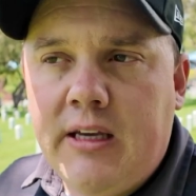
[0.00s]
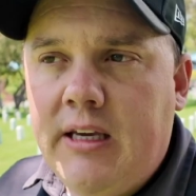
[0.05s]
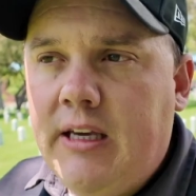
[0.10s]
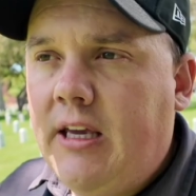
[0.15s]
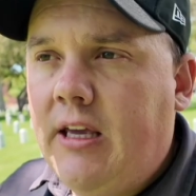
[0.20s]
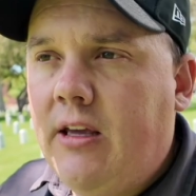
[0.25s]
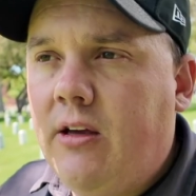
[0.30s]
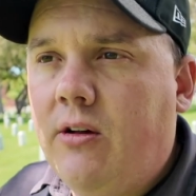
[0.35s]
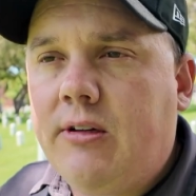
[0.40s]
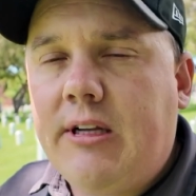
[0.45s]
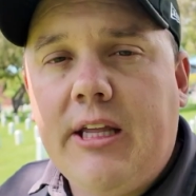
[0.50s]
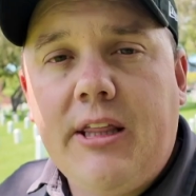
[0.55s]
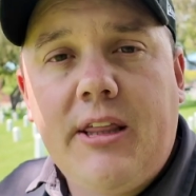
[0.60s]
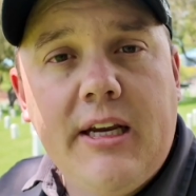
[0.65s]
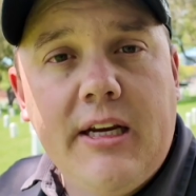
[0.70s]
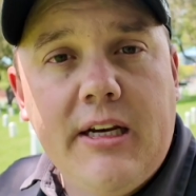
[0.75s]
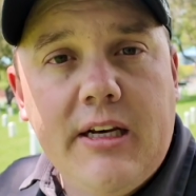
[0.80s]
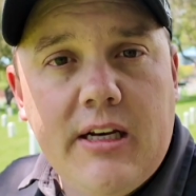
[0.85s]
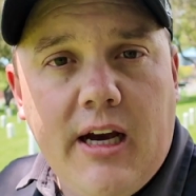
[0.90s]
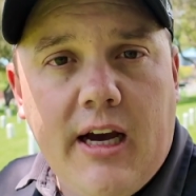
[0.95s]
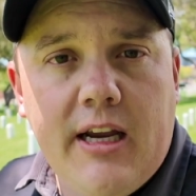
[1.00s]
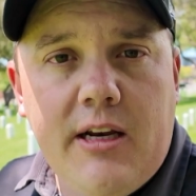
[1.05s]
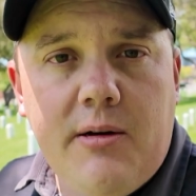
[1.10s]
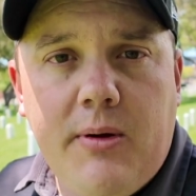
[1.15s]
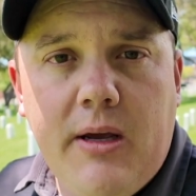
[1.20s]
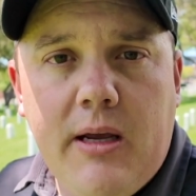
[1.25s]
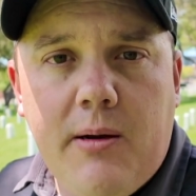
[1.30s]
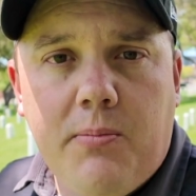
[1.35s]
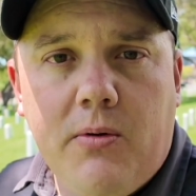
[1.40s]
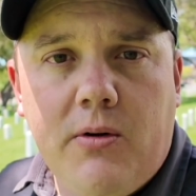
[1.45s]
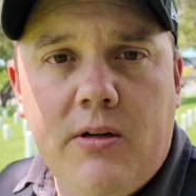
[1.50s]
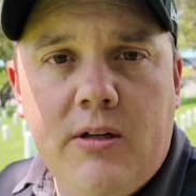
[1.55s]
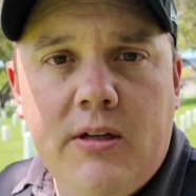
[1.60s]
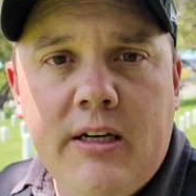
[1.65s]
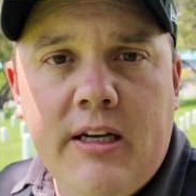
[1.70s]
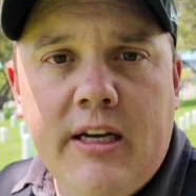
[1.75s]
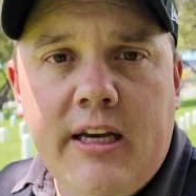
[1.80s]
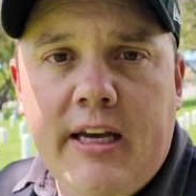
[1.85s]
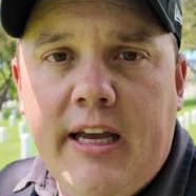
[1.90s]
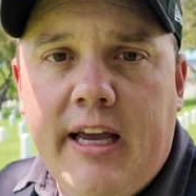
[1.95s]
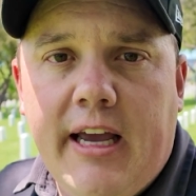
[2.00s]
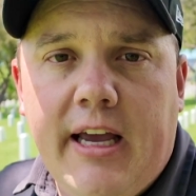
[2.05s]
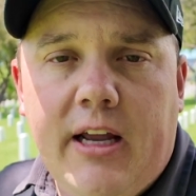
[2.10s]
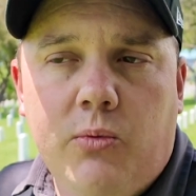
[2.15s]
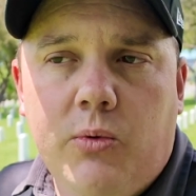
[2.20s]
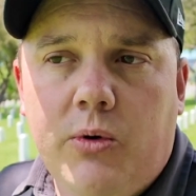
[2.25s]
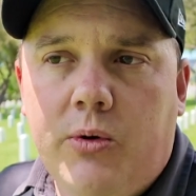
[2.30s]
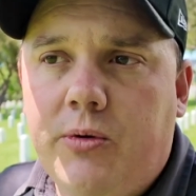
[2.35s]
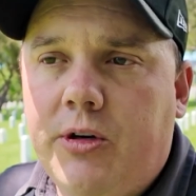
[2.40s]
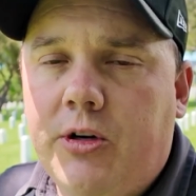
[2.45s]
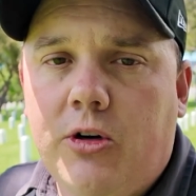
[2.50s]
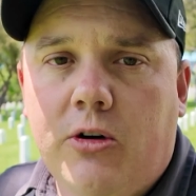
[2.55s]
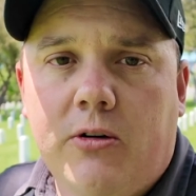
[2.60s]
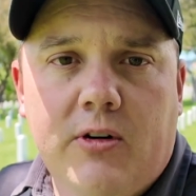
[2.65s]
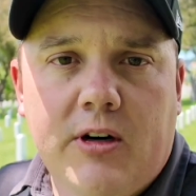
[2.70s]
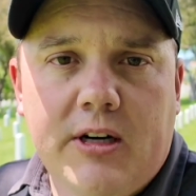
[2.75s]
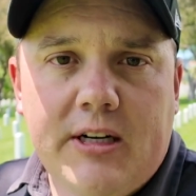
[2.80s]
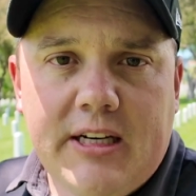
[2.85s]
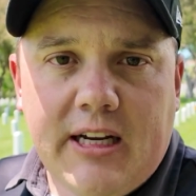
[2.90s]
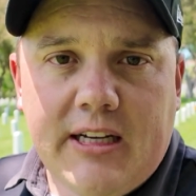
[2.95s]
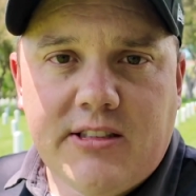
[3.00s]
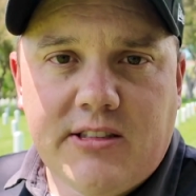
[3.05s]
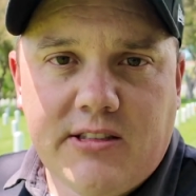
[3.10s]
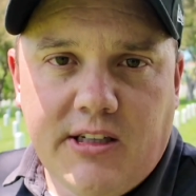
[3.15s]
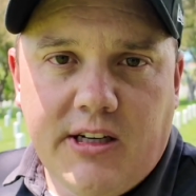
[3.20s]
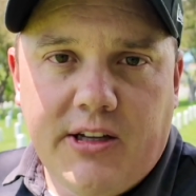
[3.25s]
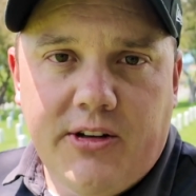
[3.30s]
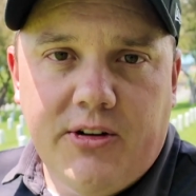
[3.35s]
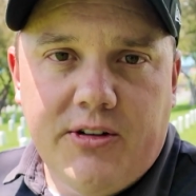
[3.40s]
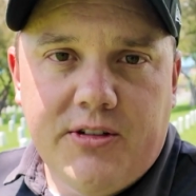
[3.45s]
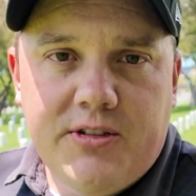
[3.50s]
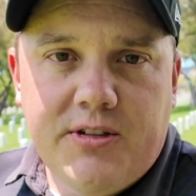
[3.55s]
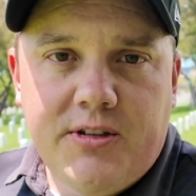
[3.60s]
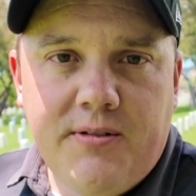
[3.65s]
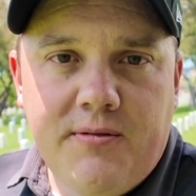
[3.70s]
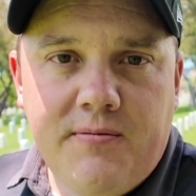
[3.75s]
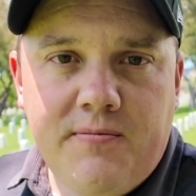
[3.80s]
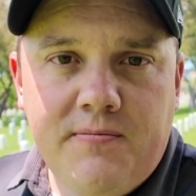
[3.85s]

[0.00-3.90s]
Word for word: He killed, I think, nine people and wounded over a dozen others.